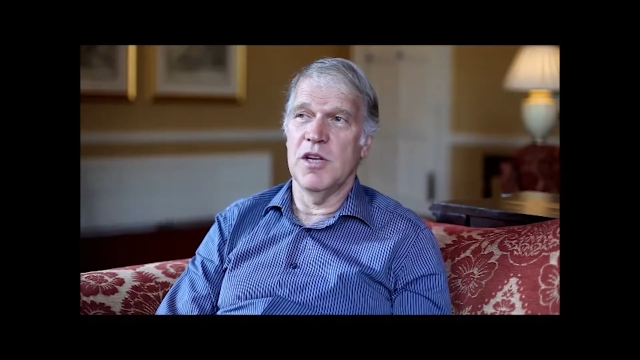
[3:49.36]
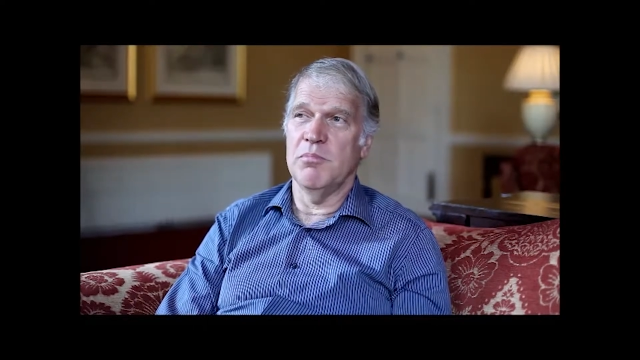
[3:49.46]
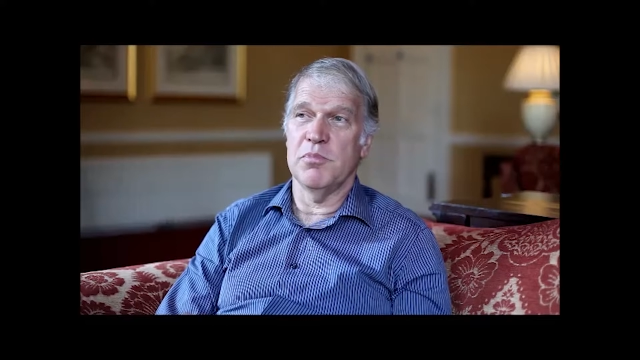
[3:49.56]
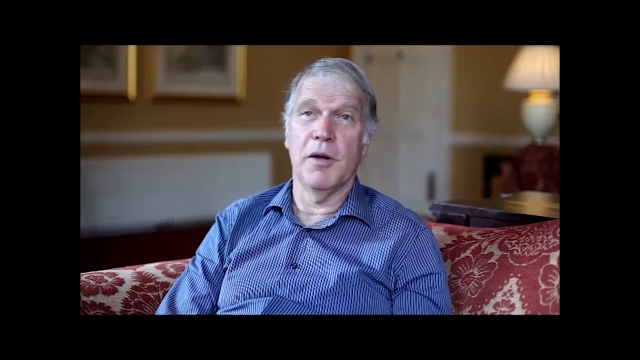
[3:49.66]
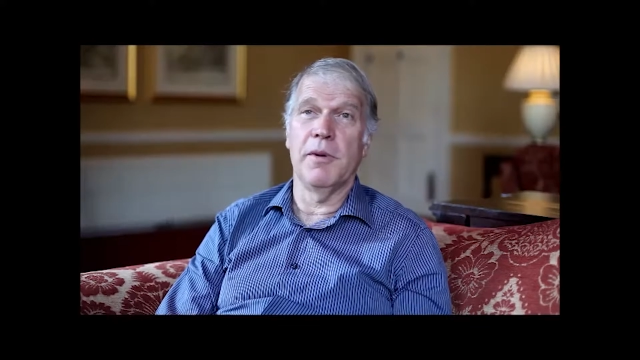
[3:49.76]

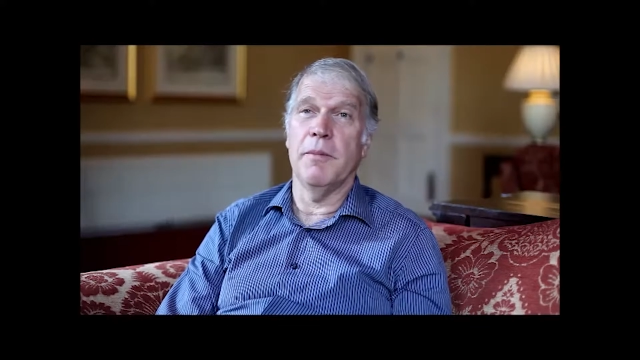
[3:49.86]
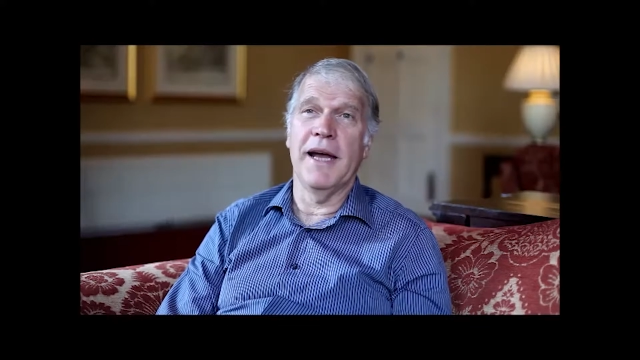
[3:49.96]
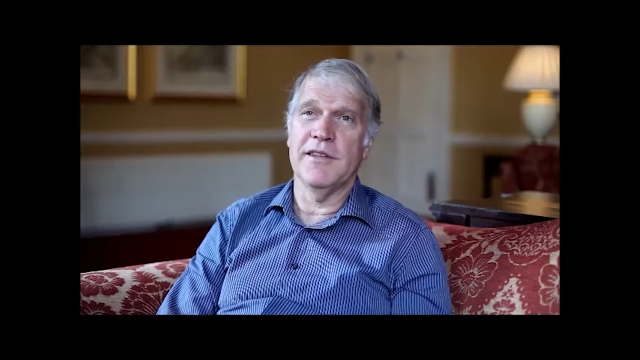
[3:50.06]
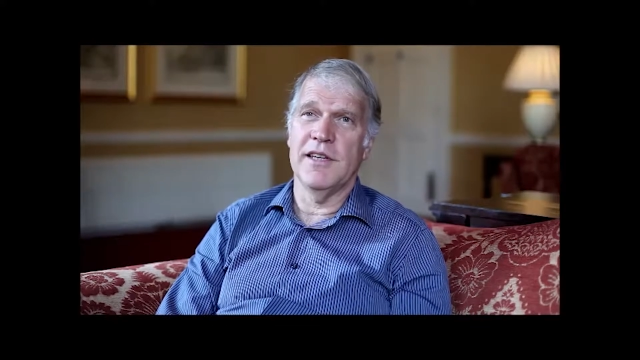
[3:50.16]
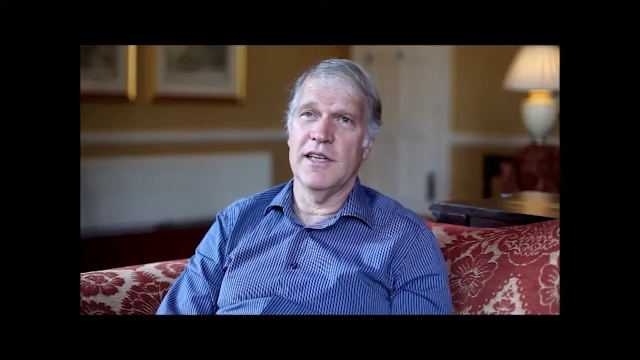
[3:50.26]

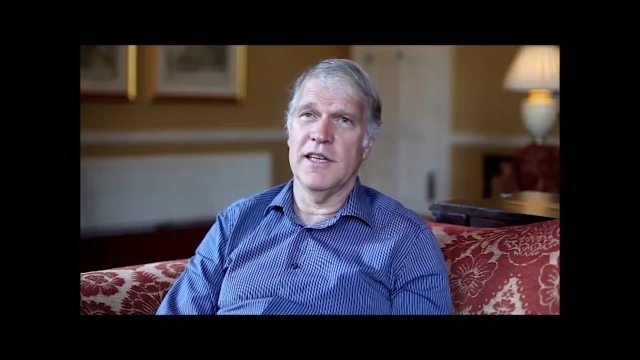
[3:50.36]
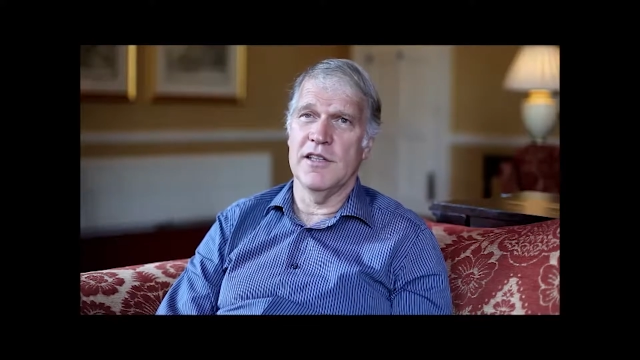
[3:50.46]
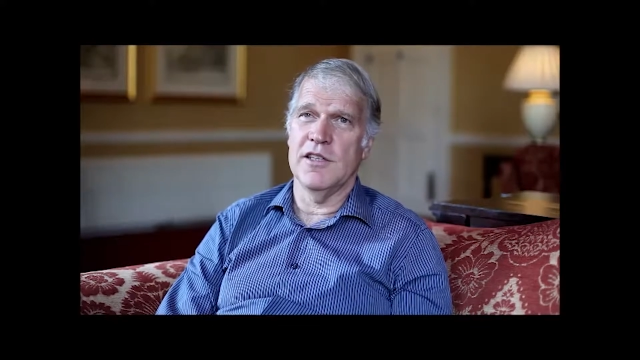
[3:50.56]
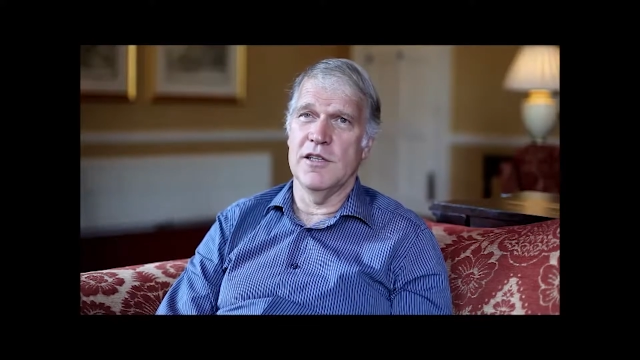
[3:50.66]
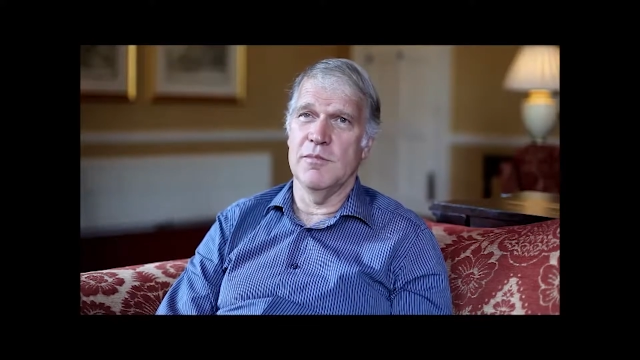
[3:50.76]
problematic in
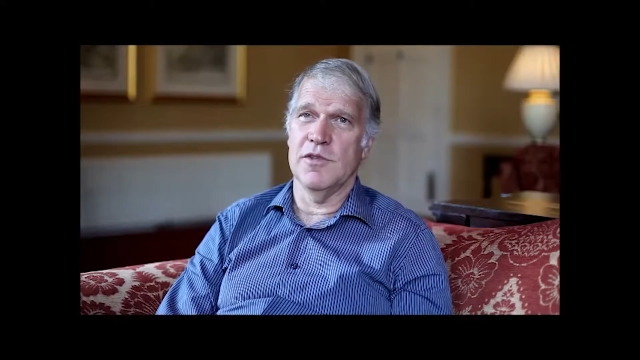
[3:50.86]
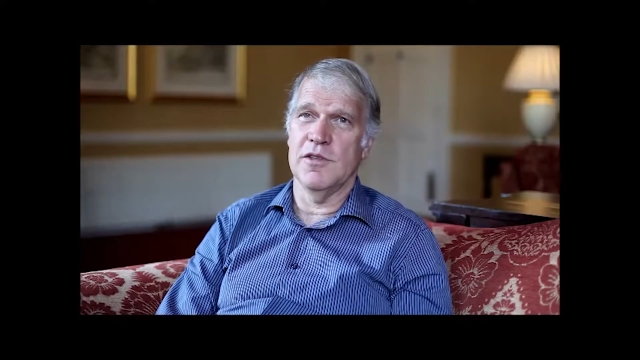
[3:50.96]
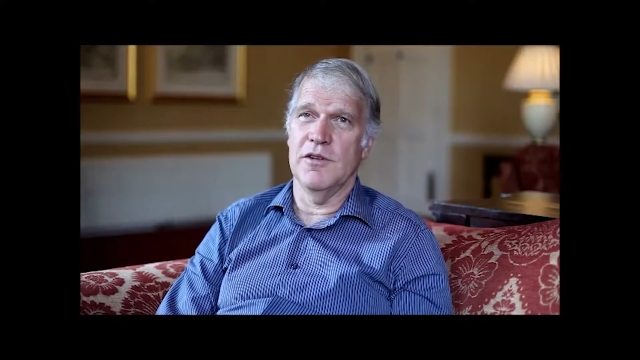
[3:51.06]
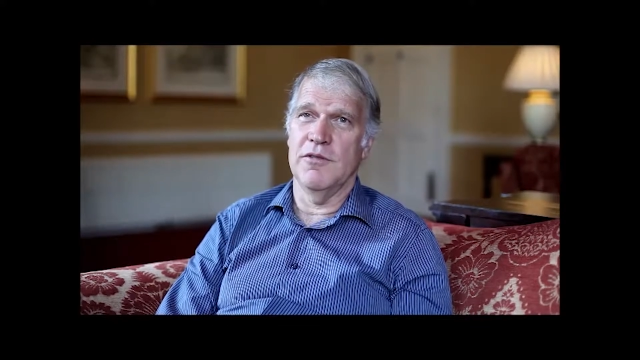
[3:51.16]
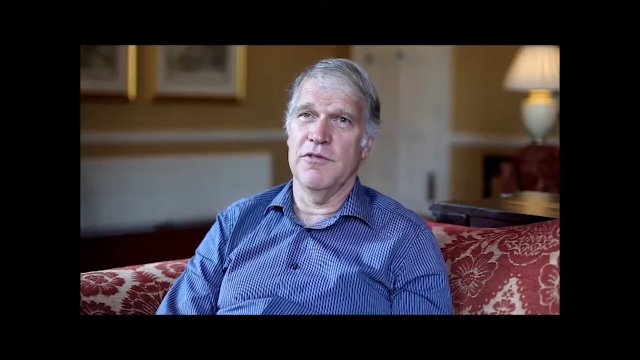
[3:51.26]
terms
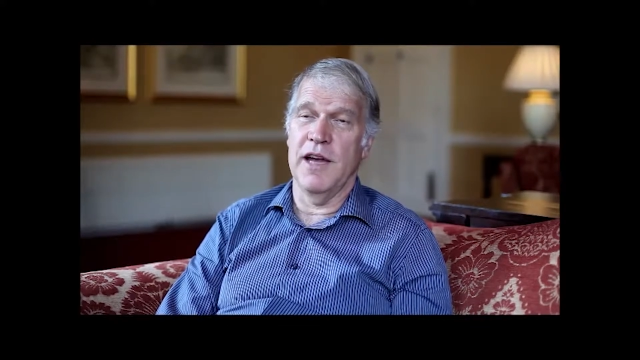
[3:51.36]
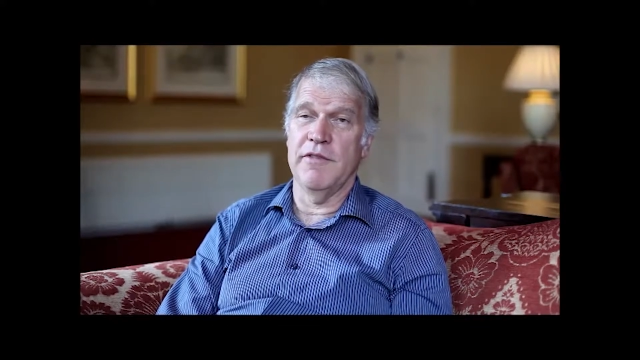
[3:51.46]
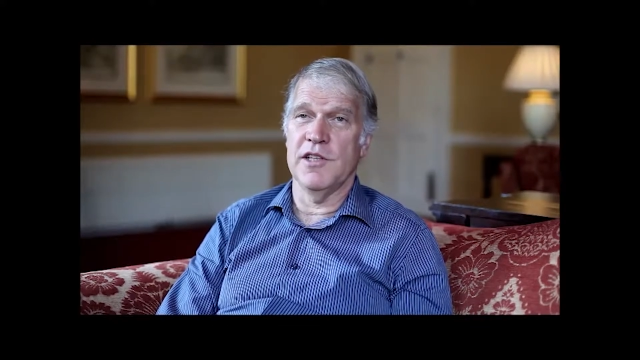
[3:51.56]
of either